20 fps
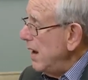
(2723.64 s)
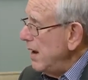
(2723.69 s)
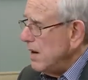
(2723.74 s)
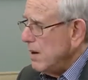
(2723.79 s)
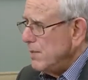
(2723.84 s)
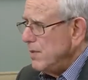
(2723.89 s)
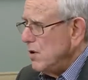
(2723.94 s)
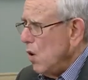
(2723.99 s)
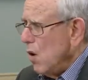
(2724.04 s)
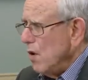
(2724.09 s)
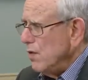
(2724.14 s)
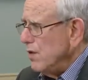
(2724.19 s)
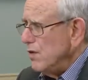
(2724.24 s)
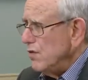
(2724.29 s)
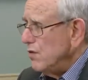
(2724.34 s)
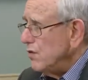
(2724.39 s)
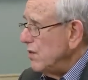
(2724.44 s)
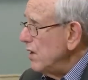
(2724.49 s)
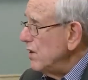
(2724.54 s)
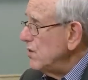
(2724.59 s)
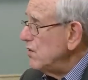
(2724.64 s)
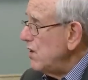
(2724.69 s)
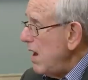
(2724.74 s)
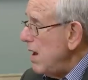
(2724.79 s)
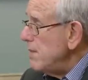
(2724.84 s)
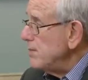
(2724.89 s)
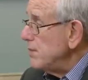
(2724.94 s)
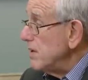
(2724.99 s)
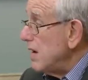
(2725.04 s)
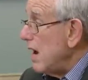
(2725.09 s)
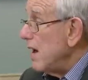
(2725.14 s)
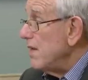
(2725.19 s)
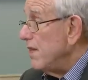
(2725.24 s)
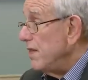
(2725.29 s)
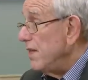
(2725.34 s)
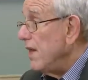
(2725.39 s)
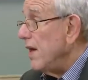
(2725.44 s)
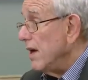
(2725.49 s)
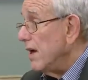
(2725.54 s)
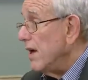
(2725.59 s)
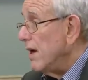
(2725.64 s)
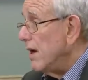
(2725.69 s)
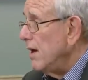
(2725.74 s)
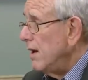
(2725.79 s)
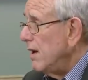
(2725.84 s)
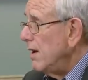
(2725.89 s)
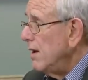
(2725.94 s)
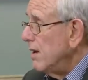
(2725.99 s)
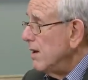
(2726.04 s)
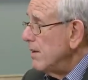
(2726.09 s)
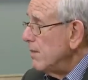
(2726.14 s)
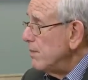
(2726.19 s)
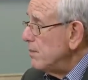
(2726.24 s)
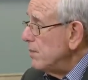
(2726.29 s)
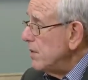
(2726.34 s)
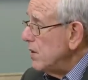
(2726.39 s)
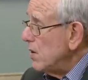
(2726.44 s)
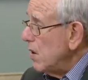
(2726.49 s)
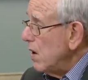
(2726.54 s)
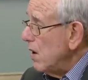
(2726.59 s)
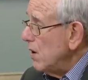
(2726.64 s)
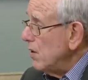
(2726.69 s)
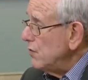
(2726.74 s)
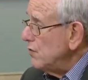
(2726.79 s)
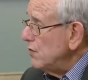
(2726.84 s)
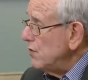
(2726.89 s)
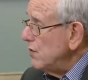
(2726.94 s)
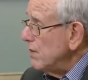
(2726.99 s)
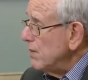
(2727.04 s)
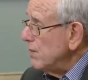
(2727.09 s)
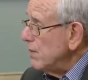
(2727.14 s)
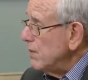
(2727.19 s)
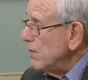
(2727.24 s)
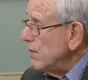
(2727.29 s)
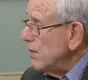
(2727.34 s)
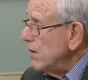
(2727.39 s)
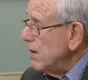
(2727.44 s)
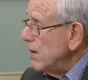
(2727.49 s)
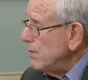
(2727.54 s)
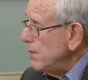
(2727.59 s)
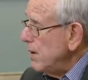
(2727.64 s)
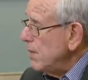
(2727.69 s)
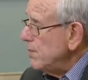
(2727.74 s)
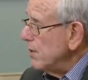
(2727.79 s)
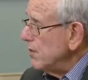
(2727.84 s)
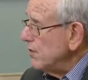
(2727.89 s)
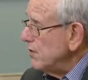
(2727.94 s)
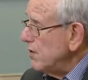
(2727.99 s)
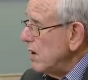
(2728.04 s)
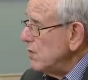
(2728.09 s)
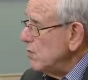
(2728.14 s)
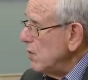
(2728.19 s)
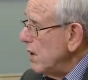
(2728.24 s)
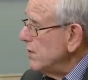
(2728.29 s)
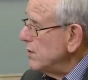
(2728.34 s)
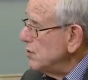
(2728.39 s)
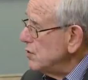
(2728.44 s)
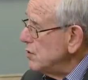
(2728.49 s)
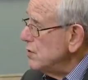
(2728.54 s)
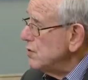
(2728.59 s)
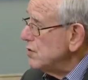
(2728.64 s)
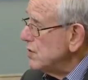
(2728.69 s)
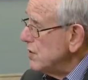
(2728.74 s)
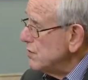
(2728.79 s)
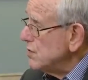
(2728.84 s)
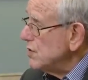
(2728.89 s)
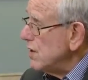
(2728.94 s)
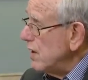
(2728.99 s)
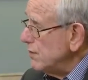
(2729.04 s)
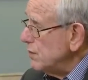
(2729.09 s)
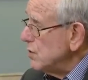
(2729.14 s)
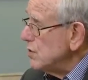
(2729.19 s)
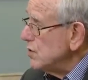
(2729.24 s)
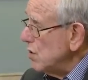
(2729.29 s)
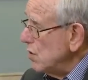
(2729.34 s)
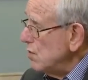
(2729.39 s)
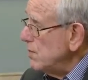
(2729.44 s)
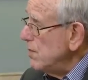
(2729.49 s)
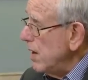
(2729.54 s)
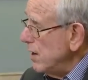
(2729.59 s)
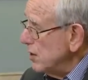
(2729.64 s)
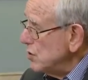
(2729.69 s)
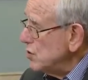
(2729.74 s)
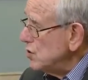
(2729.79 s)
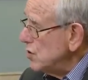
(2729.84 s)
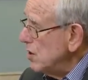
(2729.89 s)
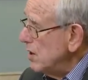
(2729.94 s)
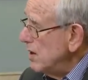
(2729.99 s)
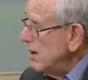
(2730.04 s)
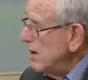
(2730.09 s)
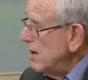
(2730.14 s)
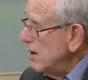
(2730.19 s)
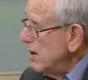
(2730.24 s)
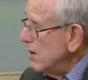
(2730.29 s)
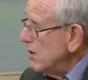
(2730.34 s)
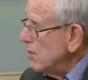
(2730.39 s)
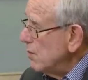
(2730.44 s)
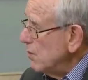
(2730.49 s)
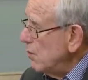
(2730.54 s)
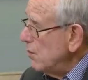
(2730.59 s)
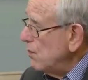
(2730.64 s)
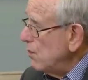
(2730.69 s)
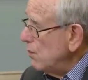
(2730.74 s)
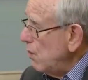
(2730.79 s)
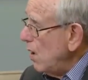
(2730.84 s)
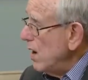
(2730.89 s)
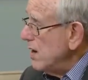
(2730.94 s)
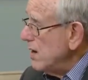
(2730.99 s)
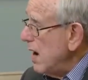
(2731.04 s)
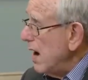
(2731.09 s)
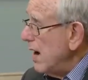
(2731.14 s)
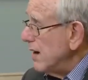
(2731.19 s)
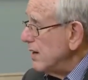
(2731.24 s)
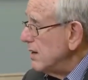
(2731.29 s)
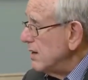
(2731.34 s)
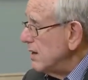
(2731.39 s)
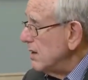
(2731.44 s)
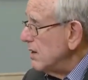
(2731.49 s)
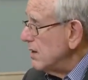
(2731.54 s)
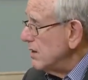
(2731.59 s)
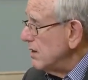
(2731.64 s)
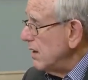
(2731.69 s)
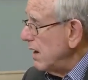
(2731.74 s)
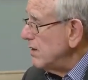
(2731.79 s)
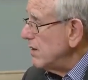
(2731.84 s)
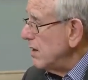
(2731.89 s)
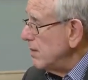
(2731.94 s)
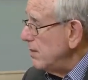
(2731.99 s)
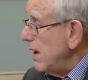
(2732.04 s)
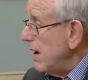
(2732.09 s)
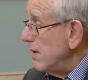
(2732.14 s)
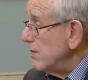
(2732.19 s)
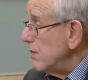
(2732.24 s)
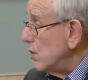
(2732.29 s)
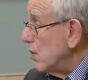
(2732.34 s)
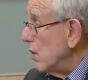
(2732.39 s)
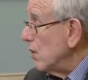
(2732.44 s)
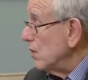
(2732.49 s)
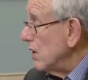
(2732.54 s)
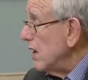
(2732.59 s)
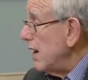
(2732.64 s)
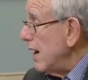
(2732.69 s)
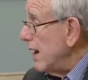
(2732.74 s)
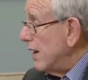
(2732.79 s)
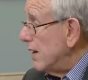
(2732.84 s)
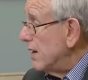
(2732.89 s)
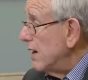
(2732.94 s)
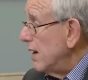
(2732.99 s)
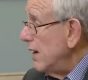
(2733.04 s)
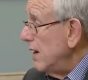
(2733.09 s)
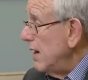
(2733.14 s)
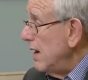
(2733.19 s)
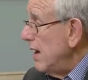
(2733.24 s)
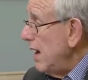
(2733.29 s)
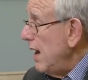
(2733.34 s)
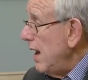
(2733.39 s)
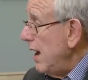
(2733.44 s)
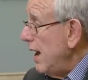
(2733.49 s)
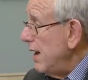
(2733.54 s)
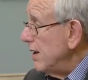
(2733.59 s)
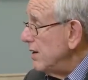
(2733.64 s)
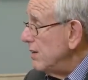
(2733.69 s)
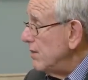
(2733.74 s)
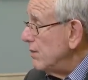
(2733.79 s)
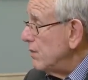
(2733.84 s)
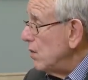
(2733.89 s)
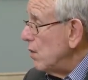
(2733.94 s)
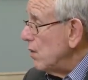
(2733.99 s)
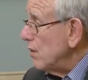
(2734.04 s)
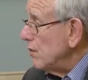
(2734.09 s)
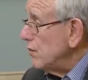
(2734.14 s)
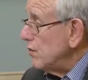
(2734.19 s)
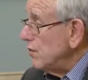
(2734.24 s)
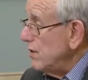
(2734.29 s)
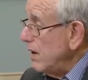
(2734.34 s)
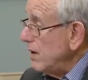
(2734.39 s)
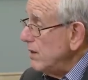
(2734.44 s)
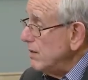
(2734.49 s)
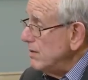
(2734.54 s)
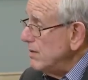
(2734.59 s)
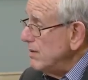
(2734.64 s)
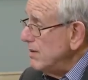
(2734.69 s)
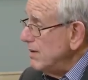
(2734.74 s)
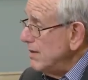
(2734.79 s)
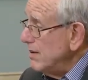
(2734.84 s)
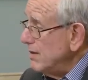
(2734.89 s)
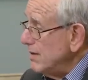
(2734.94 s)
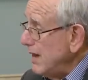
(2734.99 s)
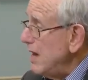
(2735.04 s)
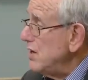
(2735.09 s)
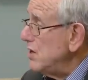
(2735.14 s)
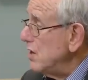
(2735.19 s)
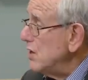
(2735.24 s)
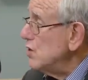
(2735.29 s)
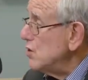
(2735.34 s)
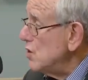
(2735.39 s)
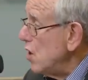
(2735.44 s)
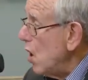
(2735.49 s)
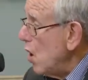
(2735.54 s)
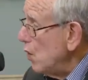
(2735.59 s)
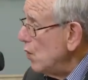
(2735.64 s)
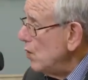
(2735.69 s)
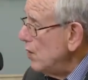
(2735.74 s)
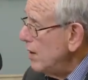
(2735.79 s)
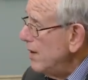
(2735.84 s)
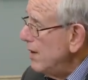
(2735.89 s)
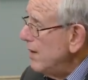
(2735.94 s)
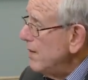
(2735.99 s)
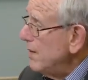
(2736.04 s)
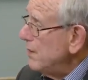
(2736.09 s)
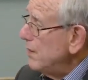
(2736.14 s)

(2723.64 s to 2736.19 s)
And I mean, all these things happened, I think, because people said, well, the Jews have suffered so much. Why not let them have their own land? And of course, they, they didn't know